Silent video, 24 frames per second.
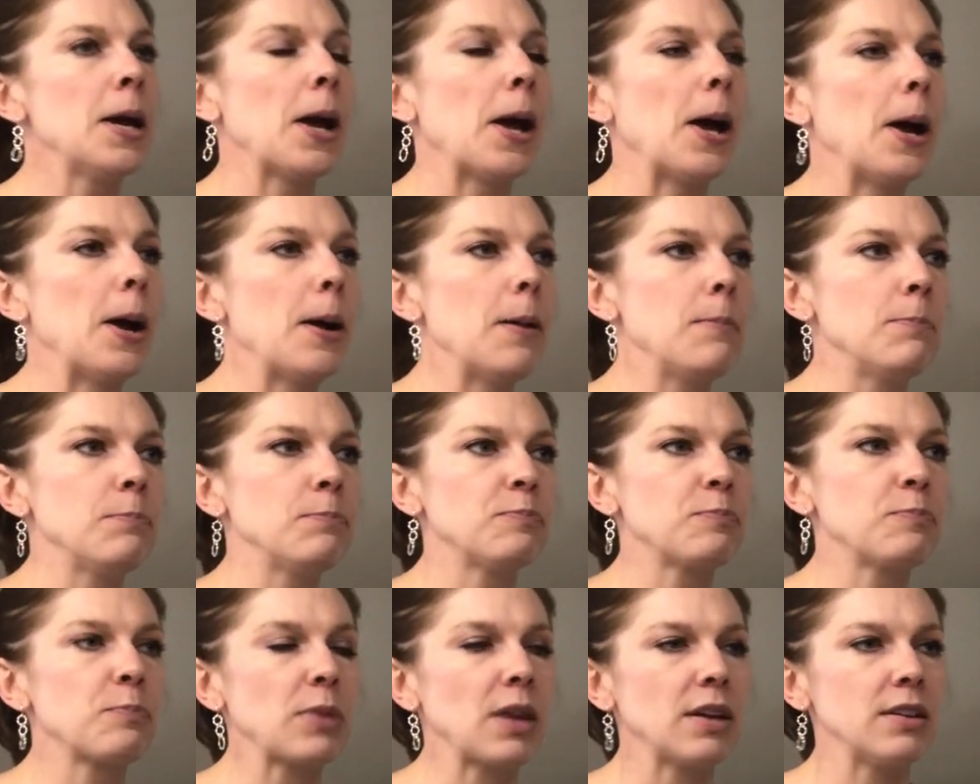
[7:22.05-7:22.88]

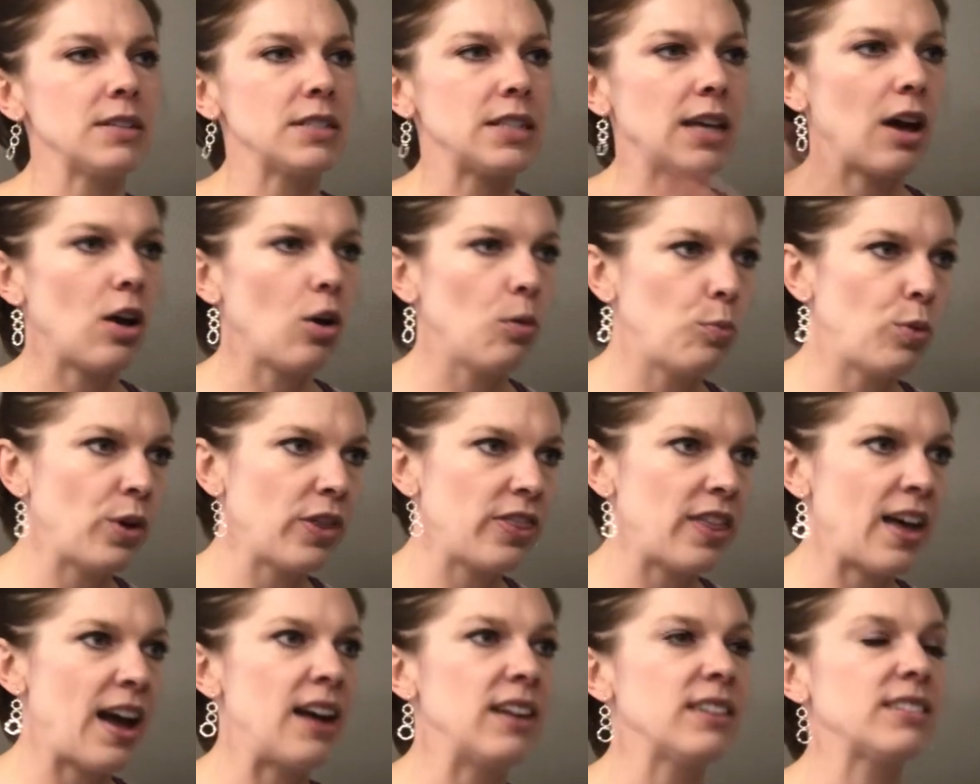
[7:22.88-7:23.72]
to help with
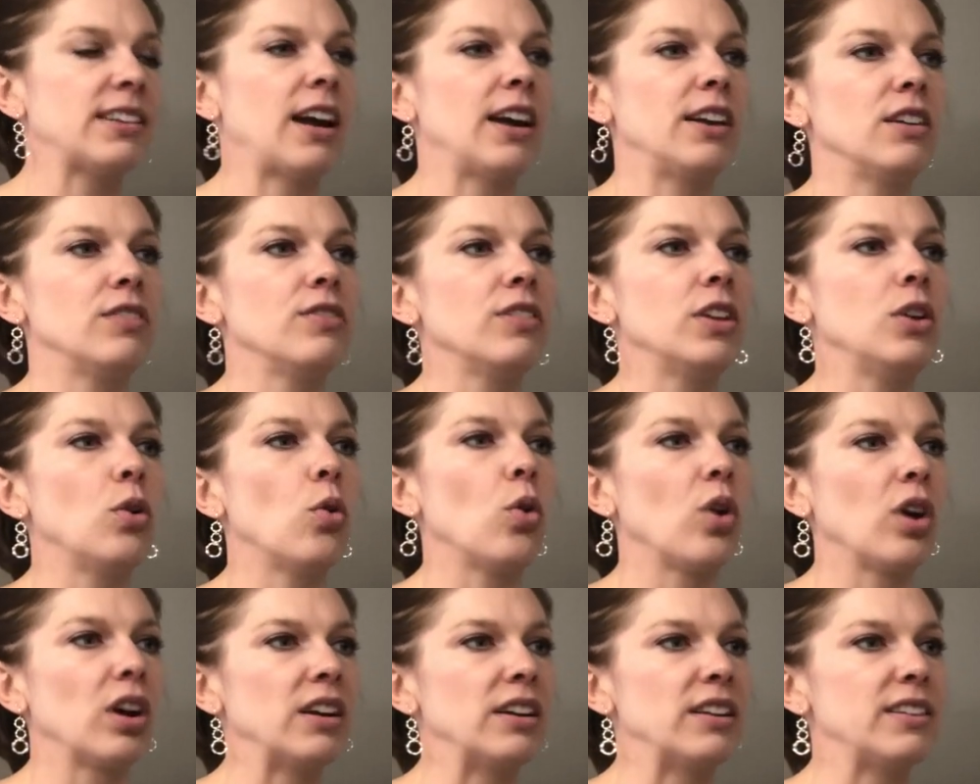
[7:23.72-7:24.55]
that side of the
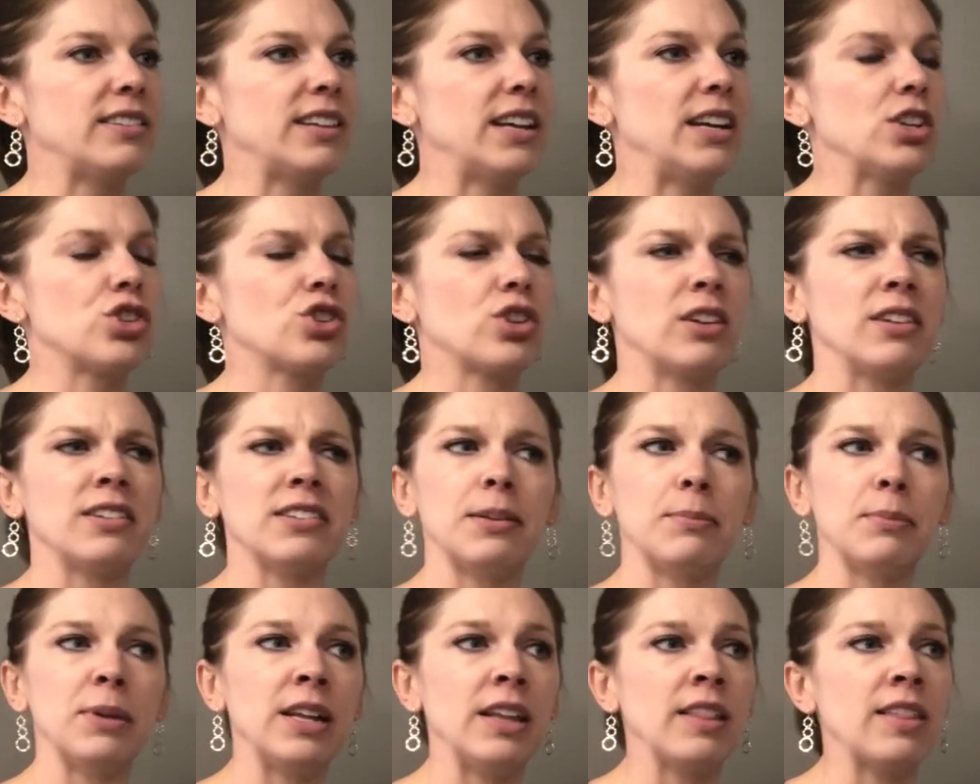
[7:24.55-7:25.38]
organization,
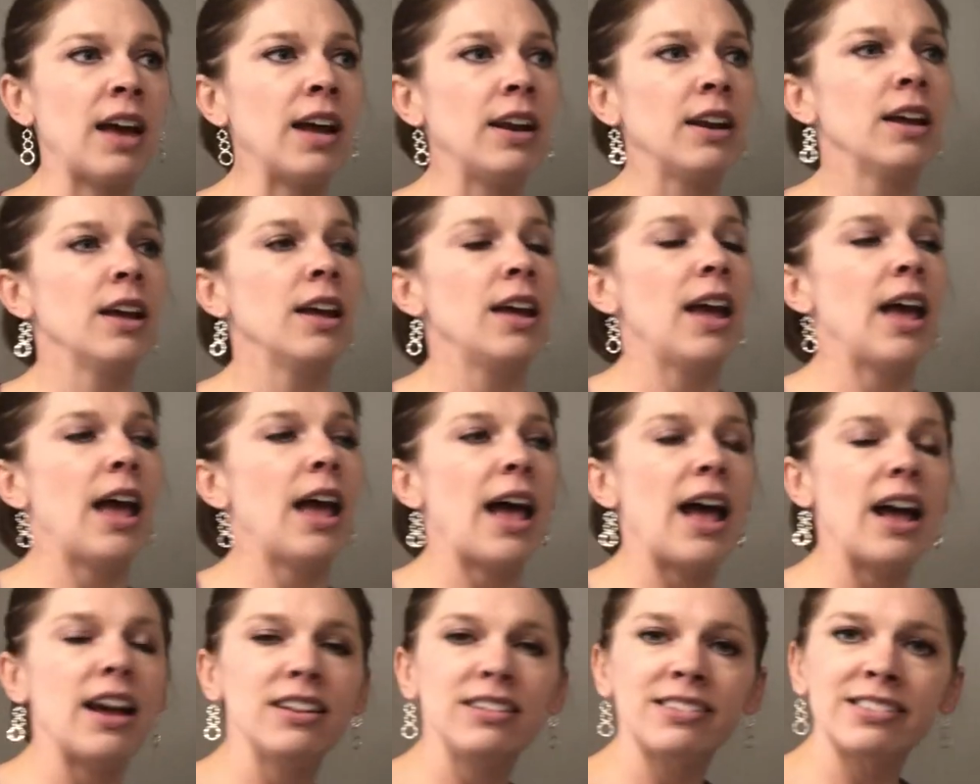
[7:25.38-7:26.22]
somebody that
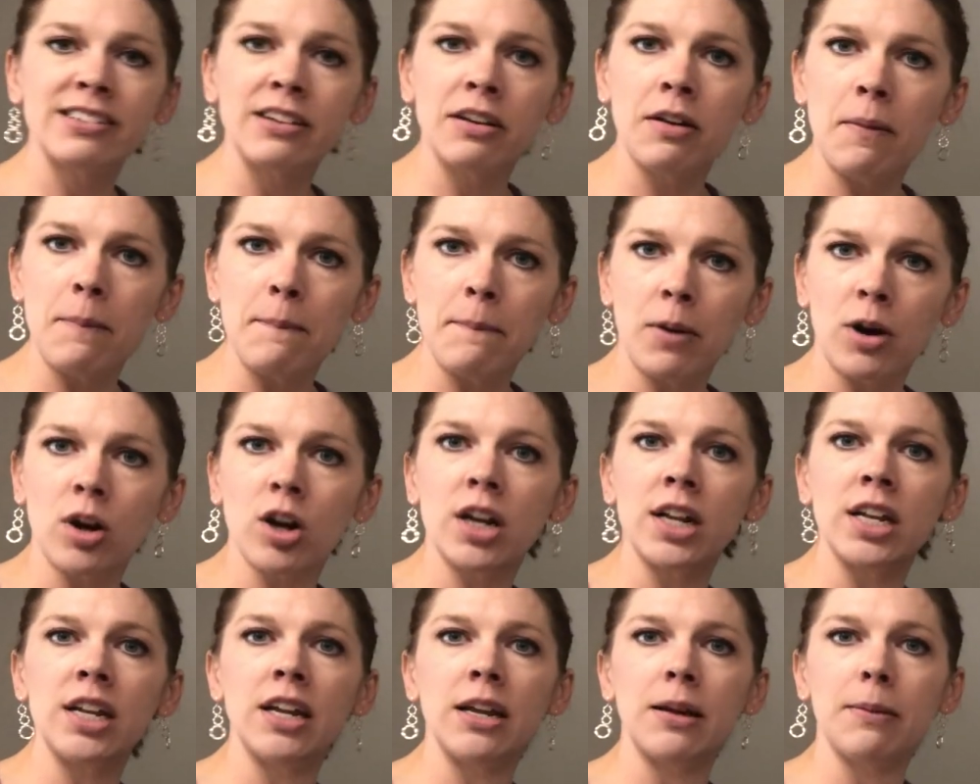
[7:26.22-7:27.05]
has some
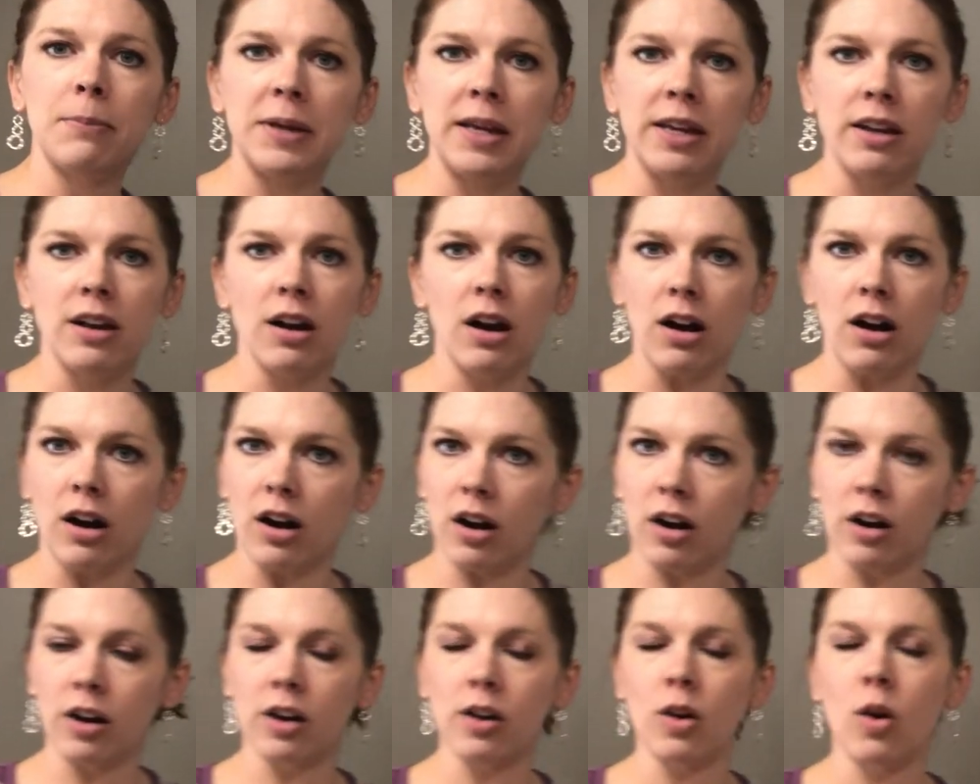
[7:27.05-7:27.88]
marketing,
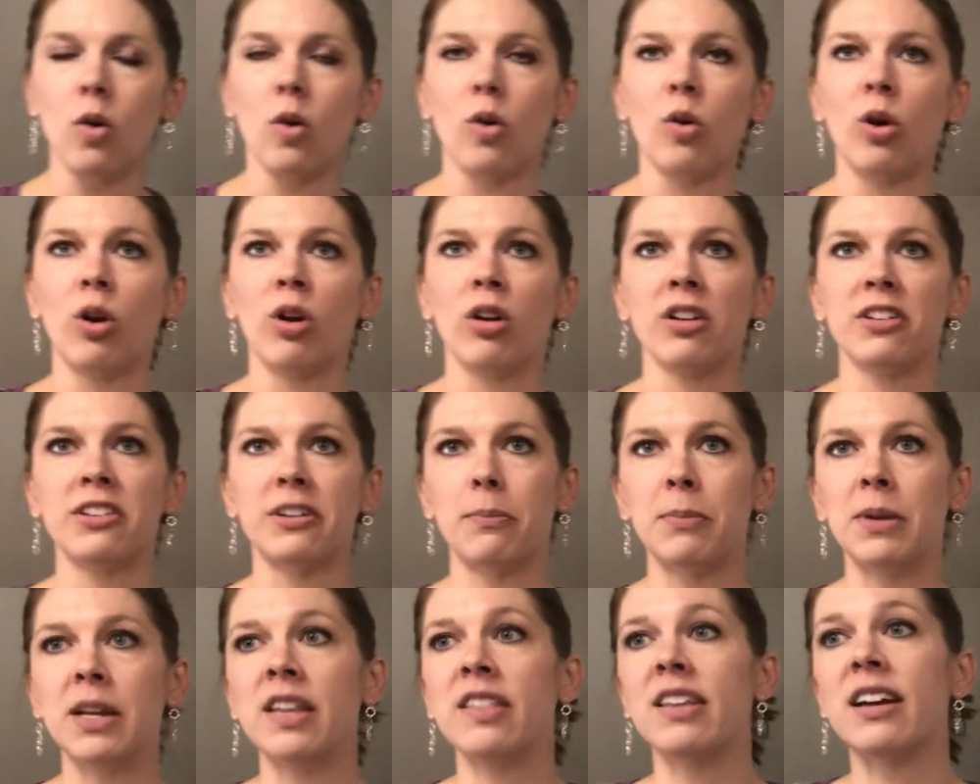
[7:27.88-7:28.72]
PR, or
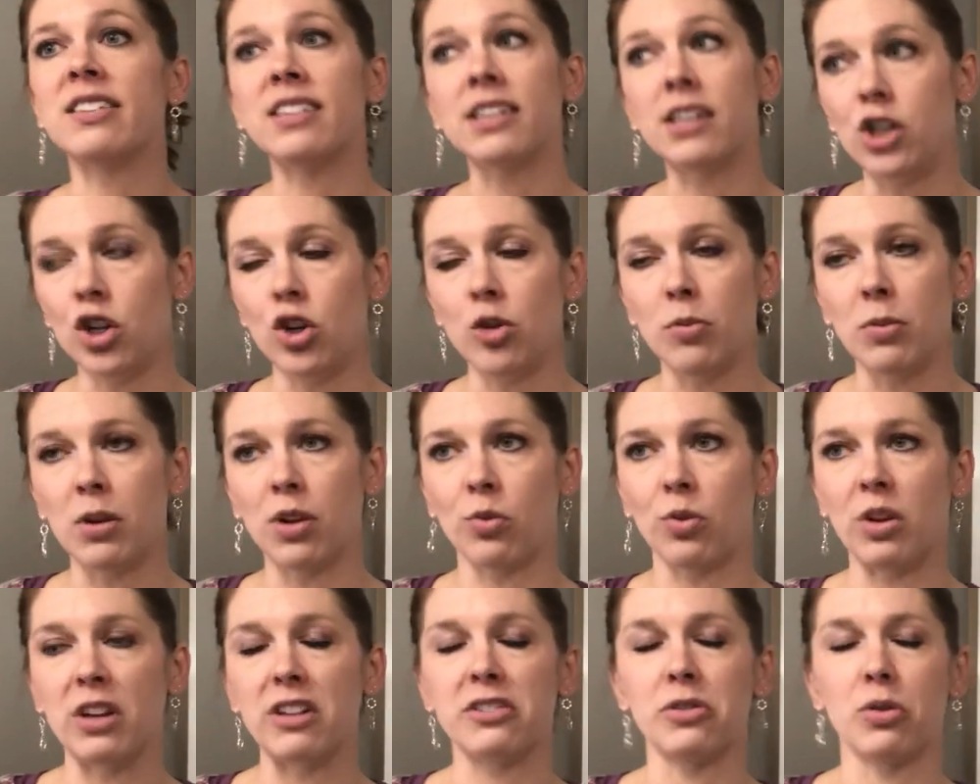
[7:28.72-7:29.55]
somebody that's in human
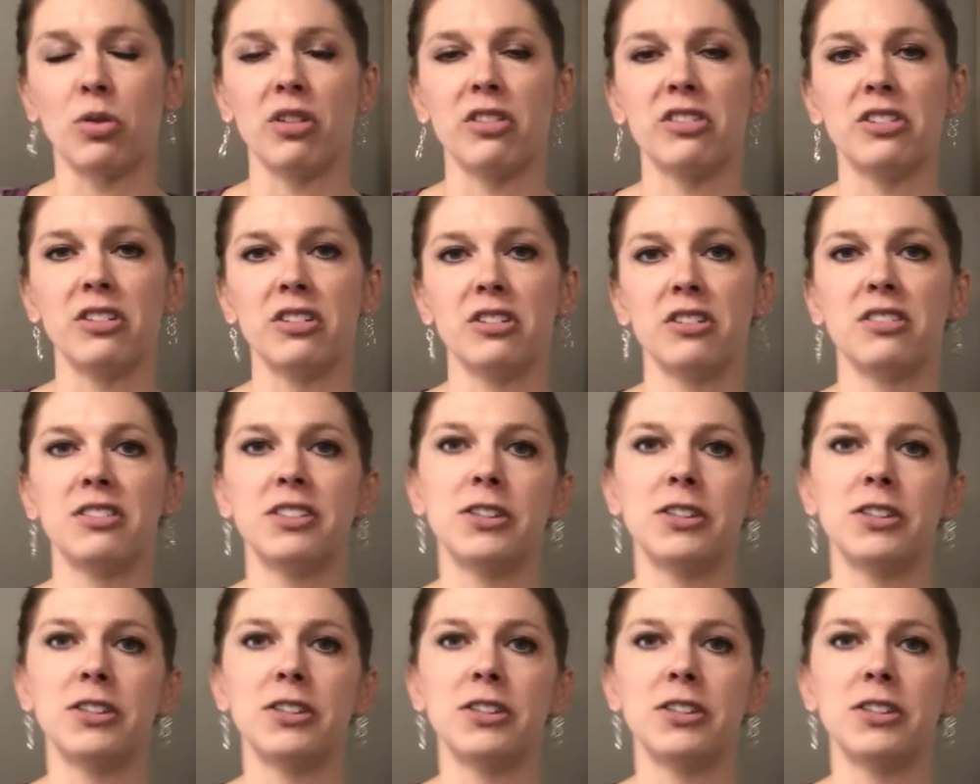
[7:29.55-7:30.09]
resources.